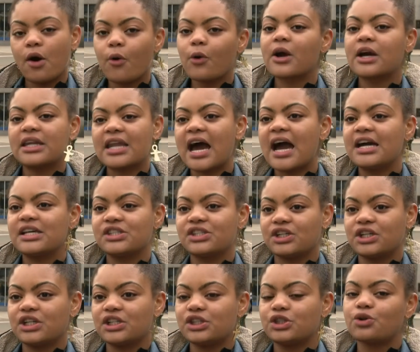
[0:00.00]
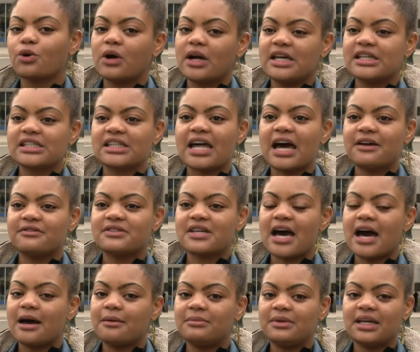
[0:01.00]
organizers during his
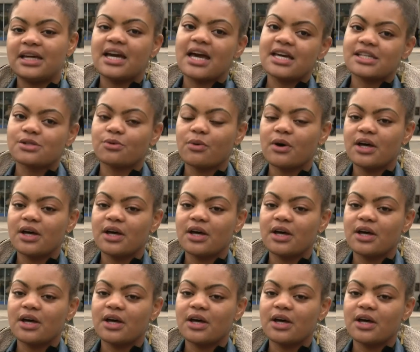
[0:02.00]
lifetime did as